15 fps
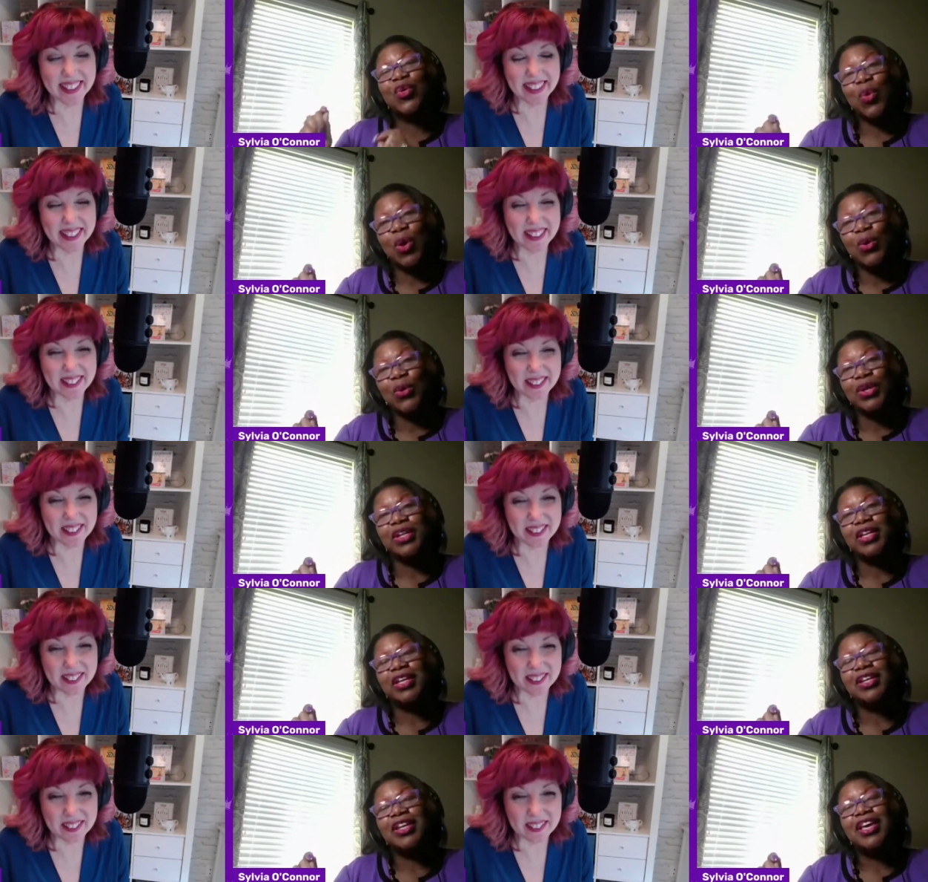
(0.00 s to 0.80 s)
Speaker 1: and
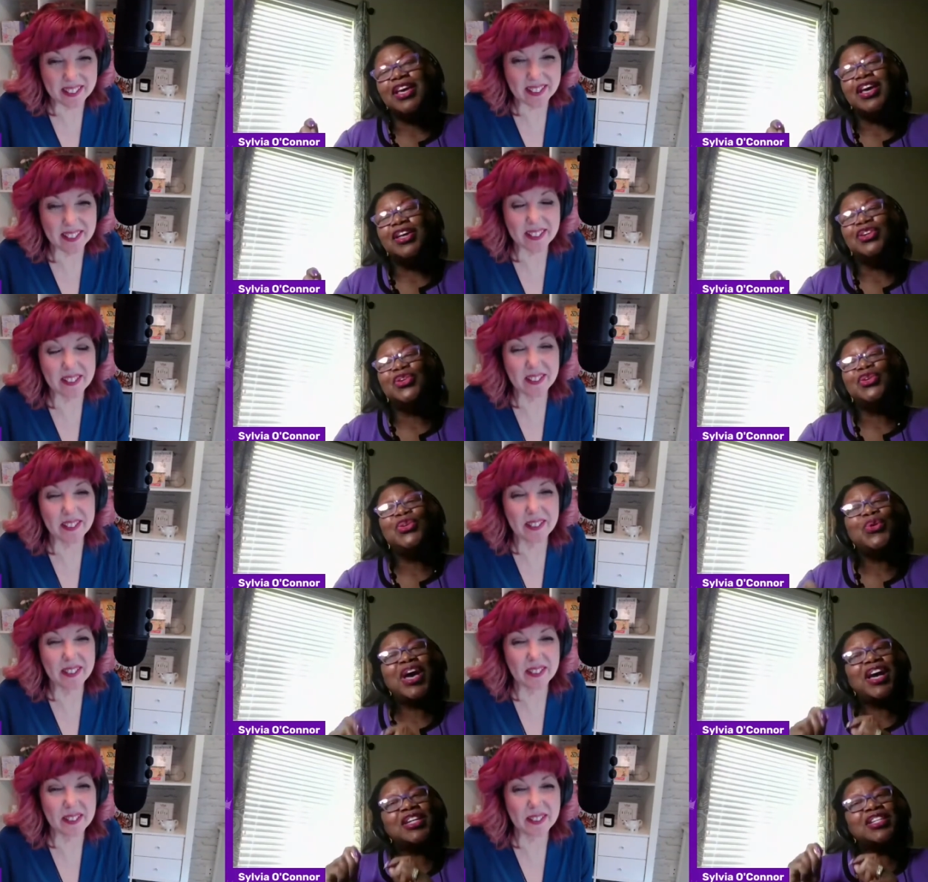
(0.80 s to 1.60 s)
quoting it. Do
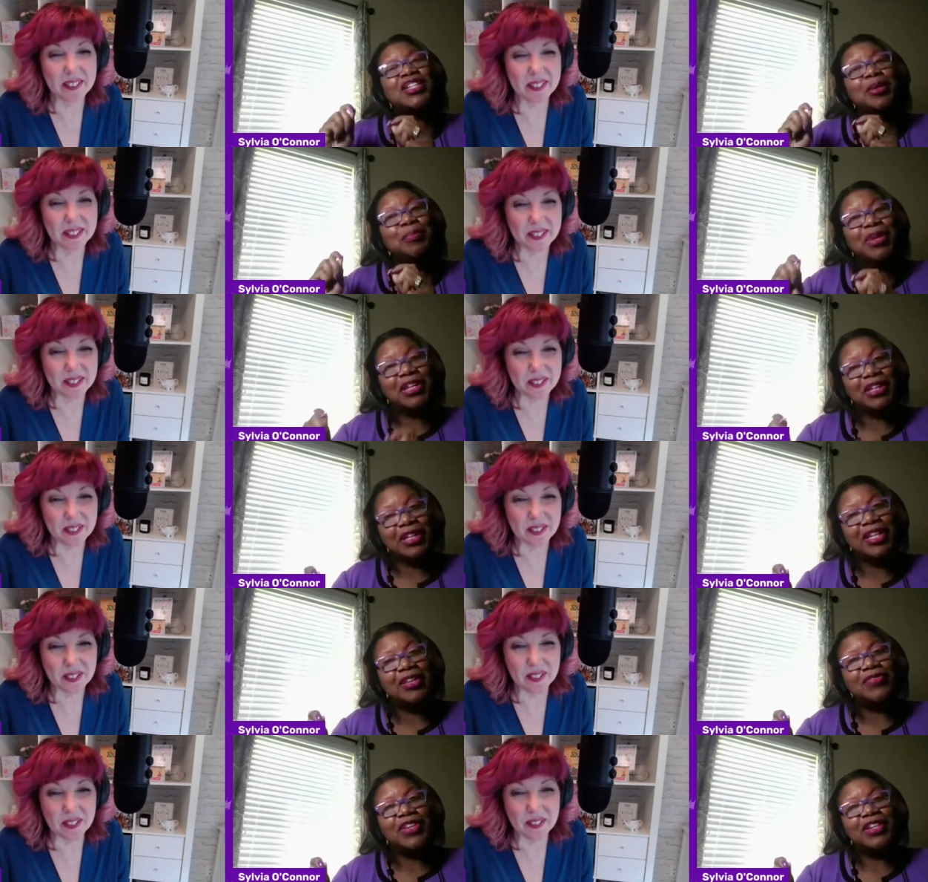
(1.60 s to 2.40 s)
you actually
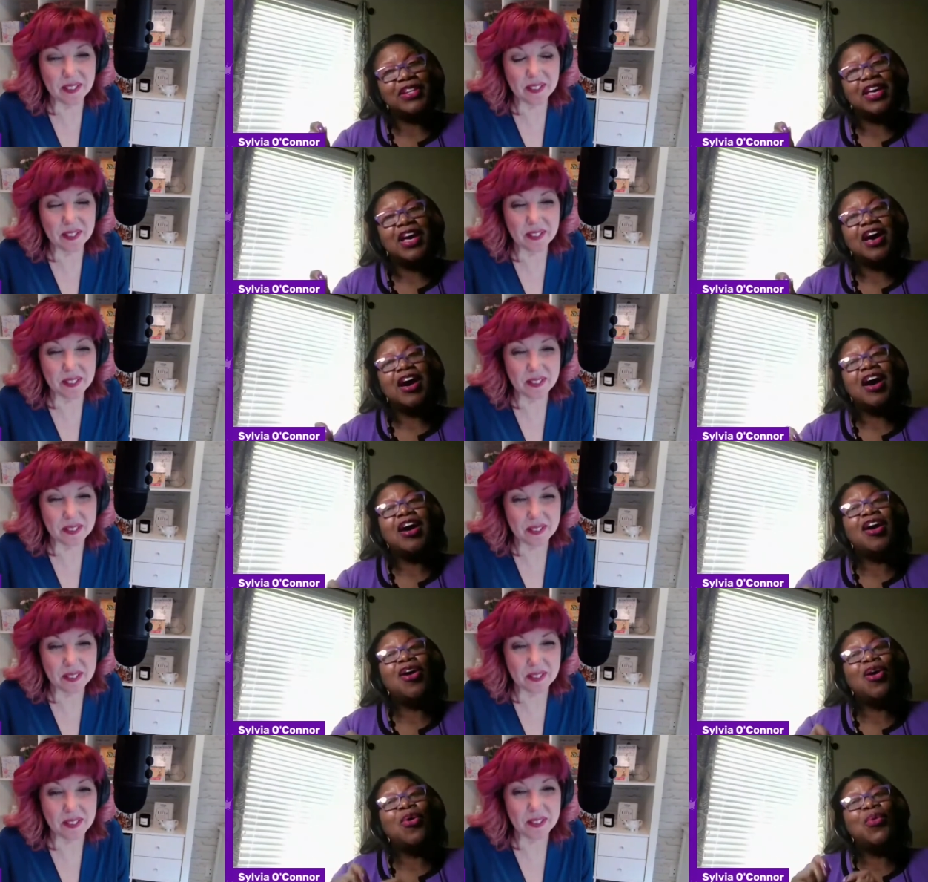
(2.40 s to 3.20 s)
believe it?
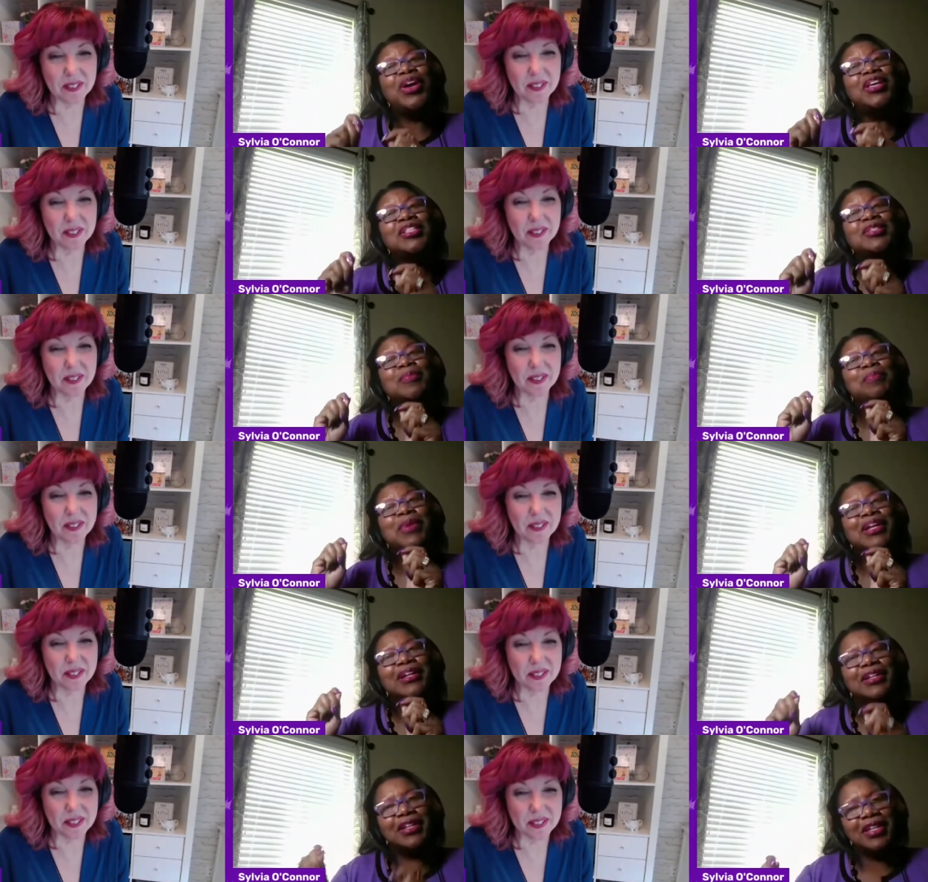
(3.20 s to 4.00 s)
I always
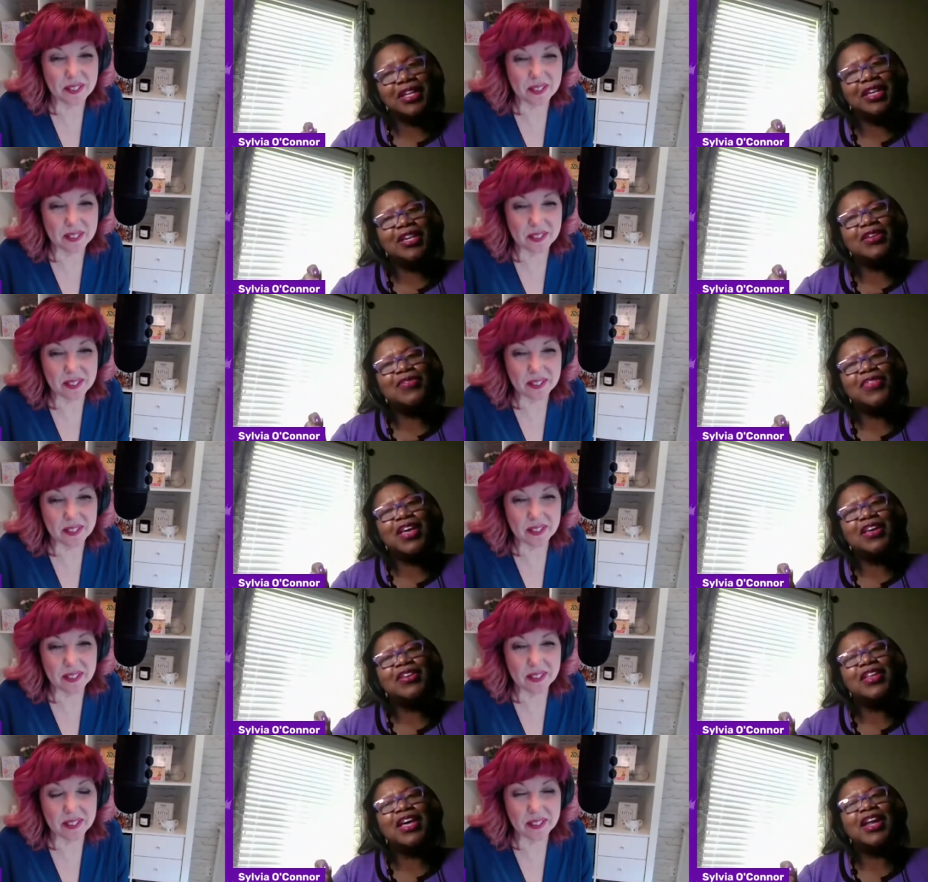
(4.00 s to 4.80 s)

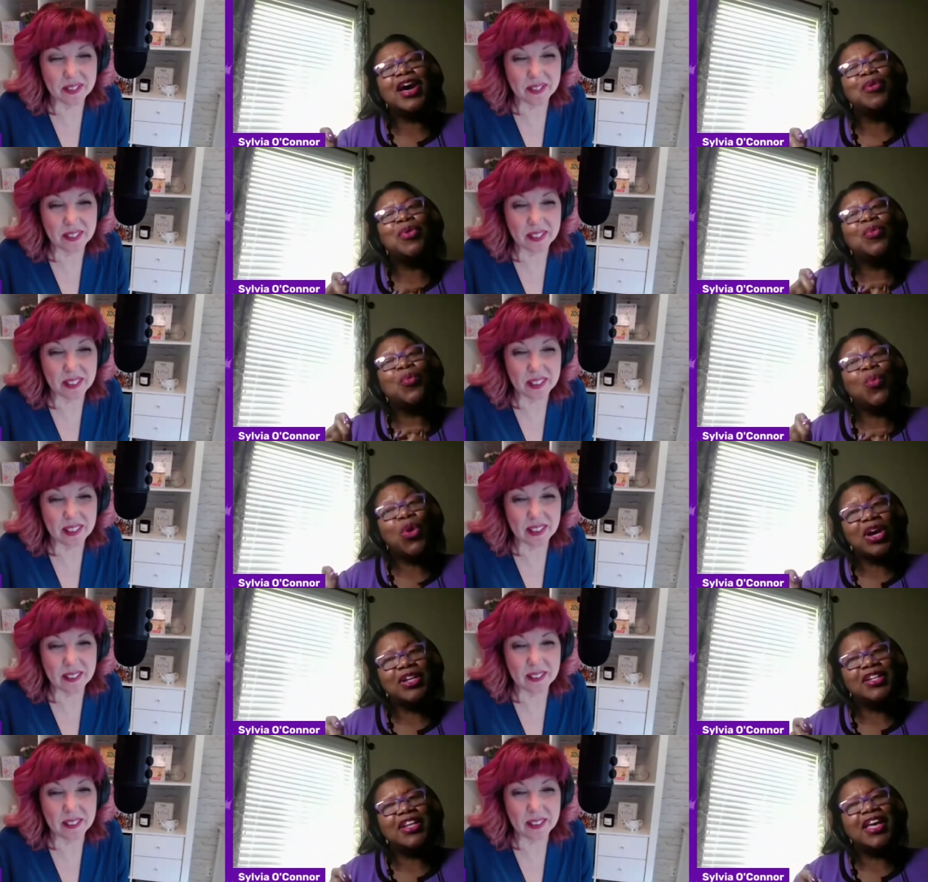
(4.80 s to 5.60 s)
believed that I would
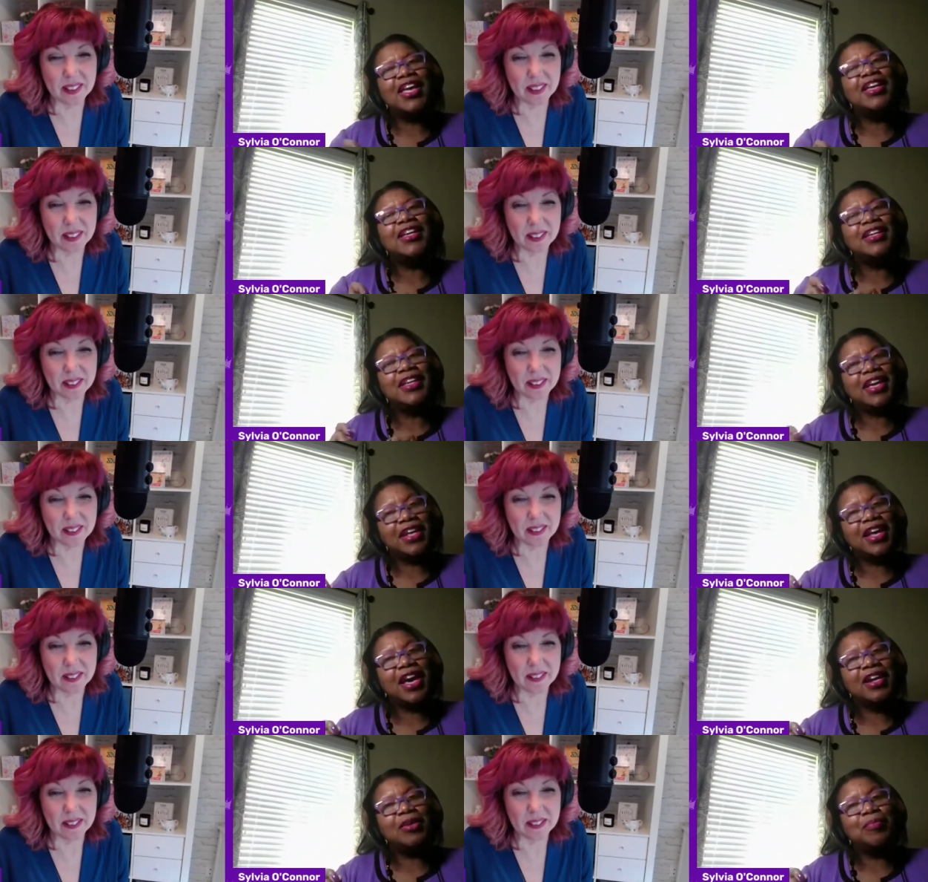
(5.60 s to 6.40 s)
one day
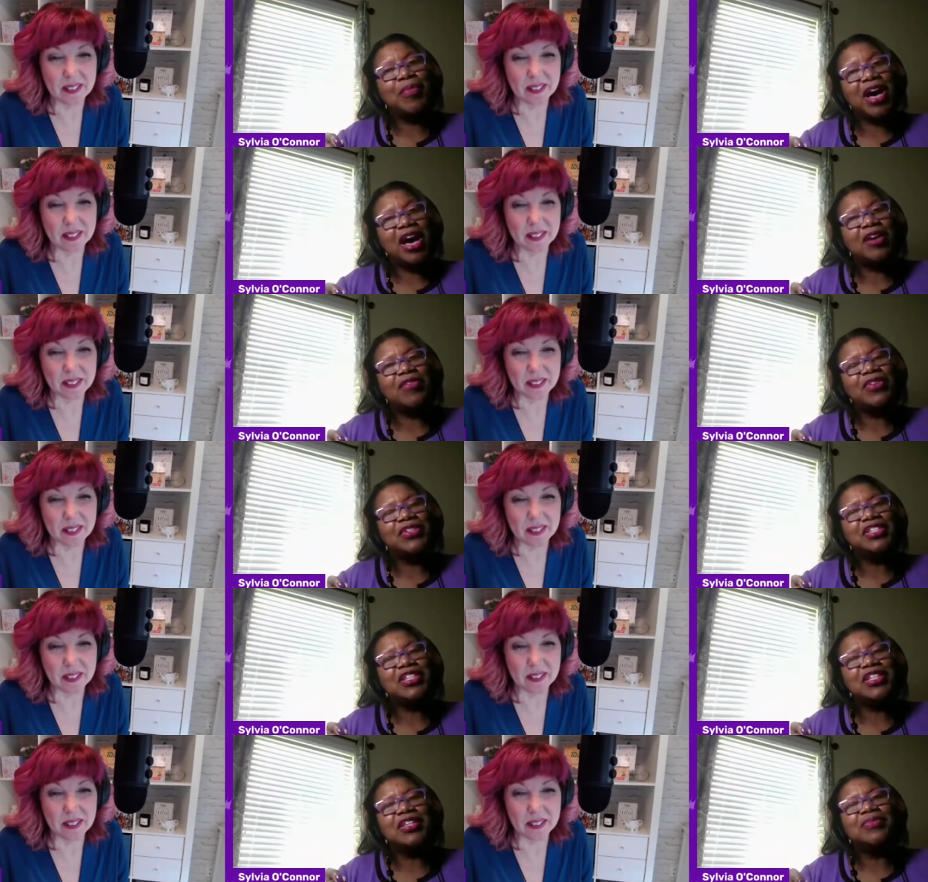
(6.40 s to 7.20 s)
get out of
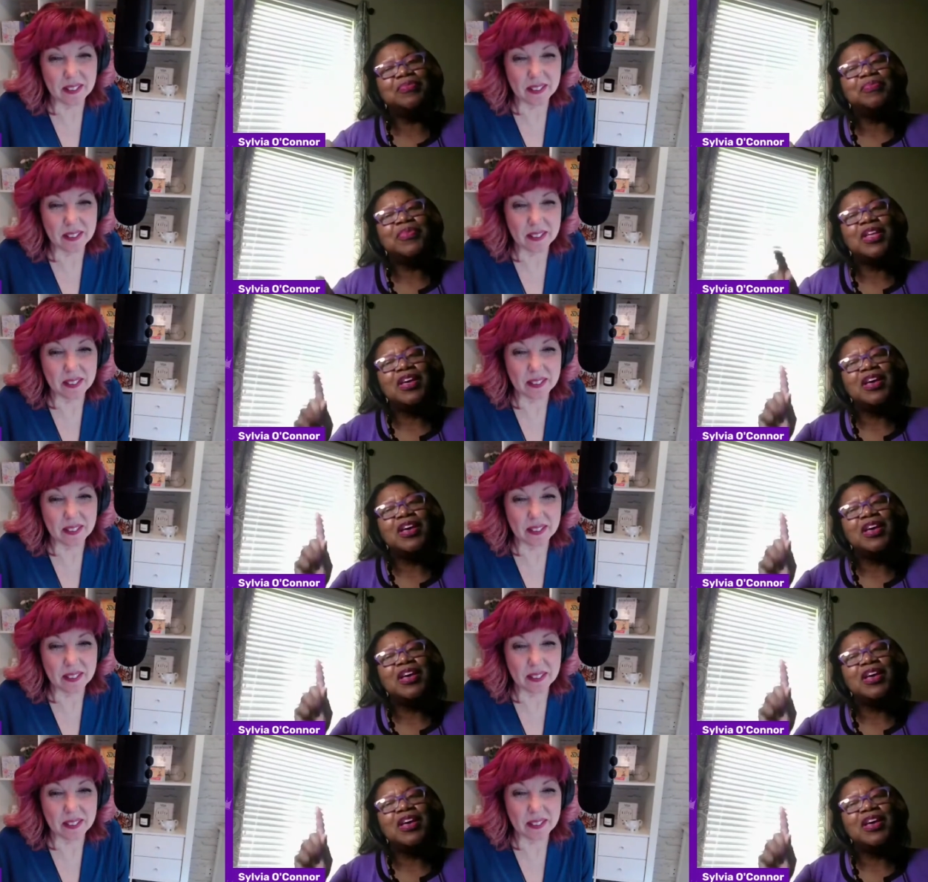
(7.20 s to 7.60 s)
poverty